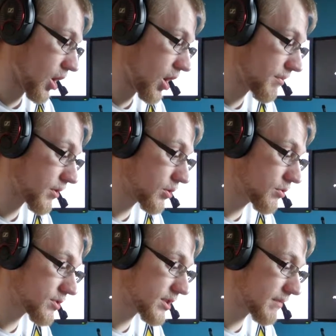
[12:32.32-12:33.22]
Open
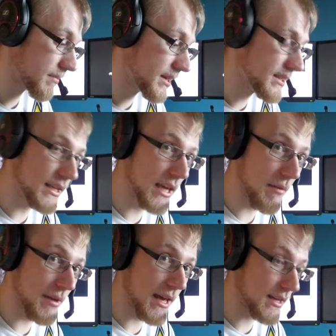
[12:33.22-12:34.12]
acoustic PC
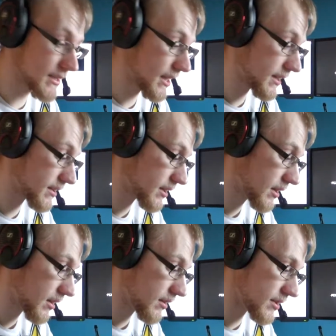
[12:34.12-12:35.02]
gaming headset.
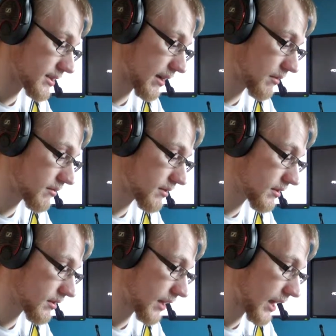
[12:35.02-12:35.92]
The sound
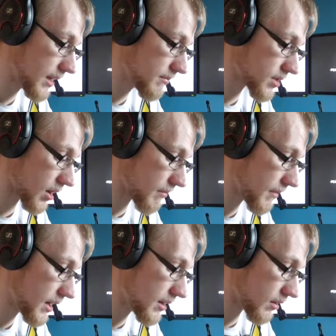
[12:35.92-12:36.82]
games are
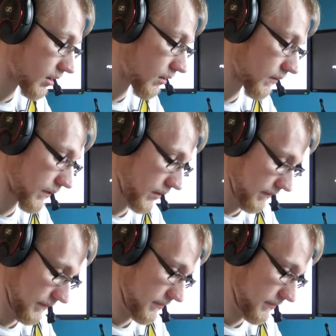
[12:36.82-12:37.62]
made of.